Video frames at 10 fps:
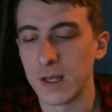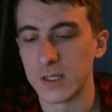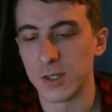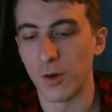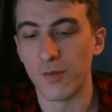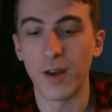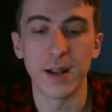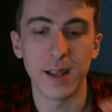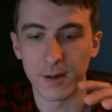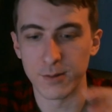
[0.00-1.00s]
So
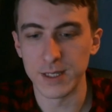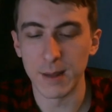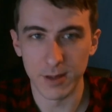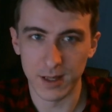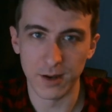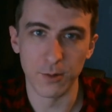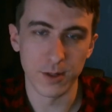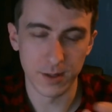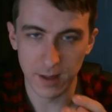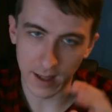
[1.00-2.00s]
finally I was able to do
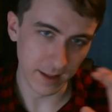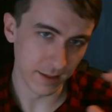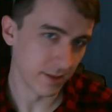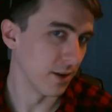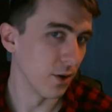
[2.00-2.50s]
it and,